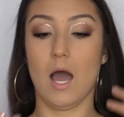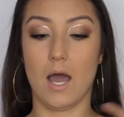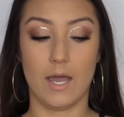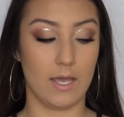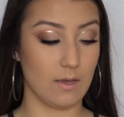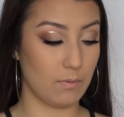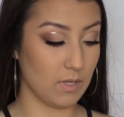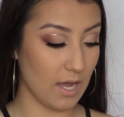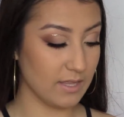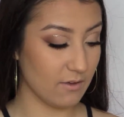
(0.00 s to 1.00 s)
I
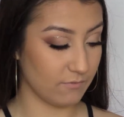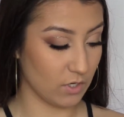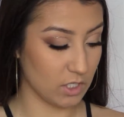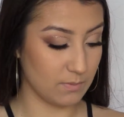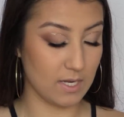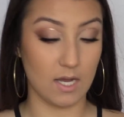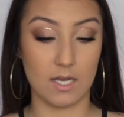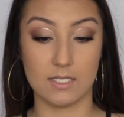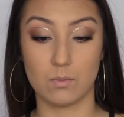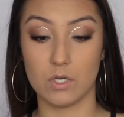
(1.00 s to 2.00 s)
applied that first
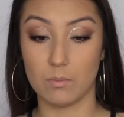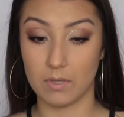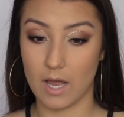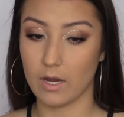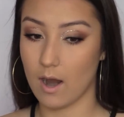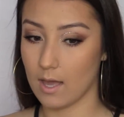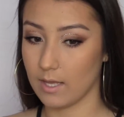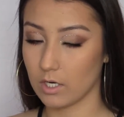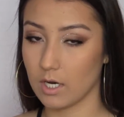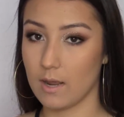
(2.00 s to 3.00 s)
because when you apply your
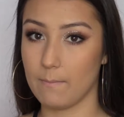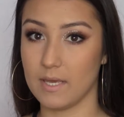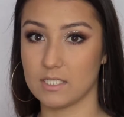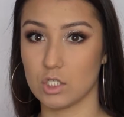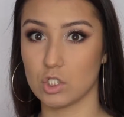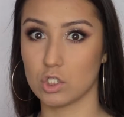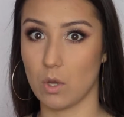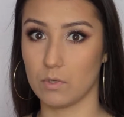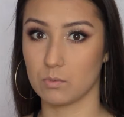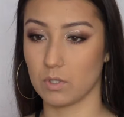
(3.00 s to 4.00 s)
highlighter, it makes it
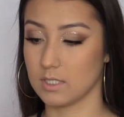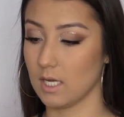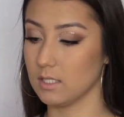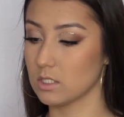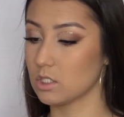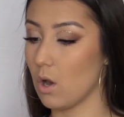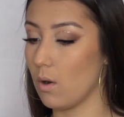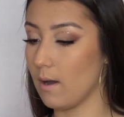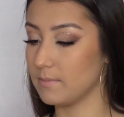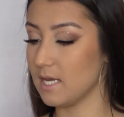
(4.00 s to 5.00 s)
so much more intense.
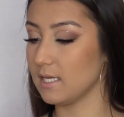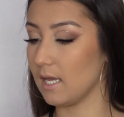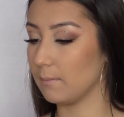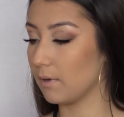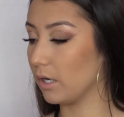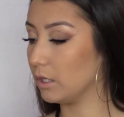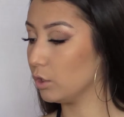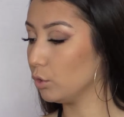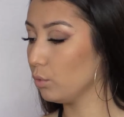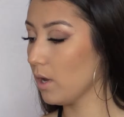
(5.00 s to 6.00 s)
So I'm taking Mary
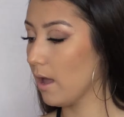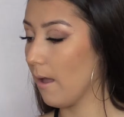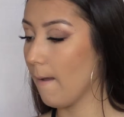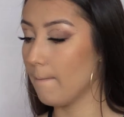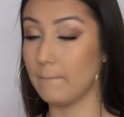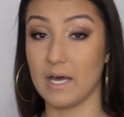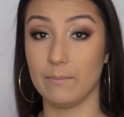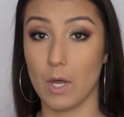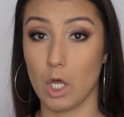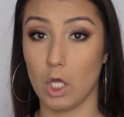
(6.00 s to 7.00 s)
Lou by
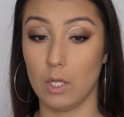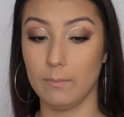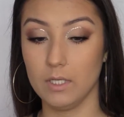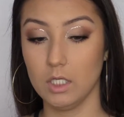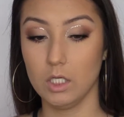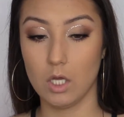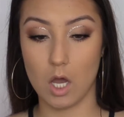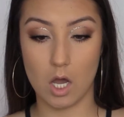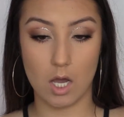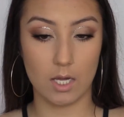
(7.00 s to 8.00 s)
the Balm
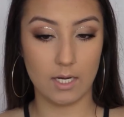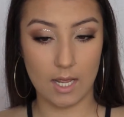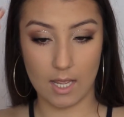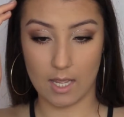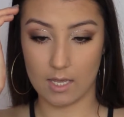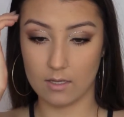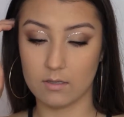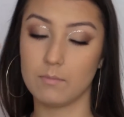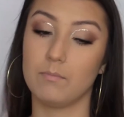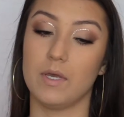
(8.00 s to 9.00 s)
on
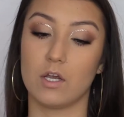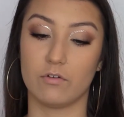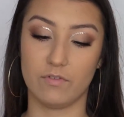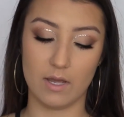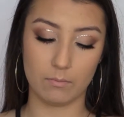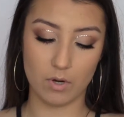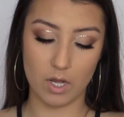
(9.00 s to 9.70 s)
a bigger fan